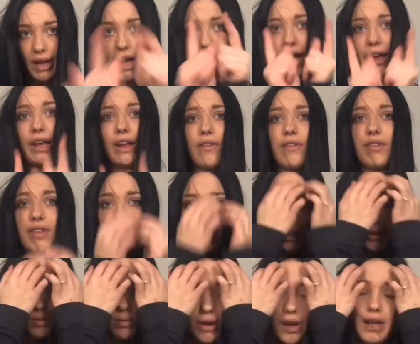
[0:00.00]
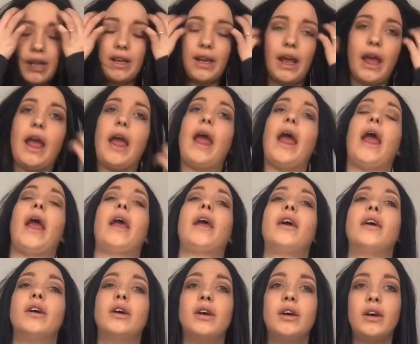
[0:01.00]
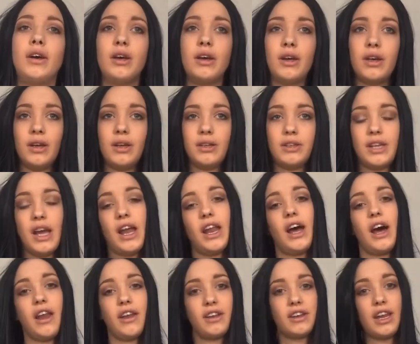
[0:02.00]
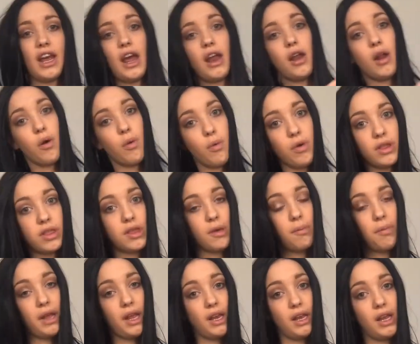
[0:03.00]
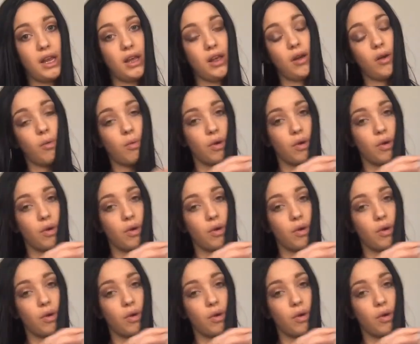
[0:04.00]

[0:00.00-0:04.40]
I give this one a 10 out of 10 with the beanie.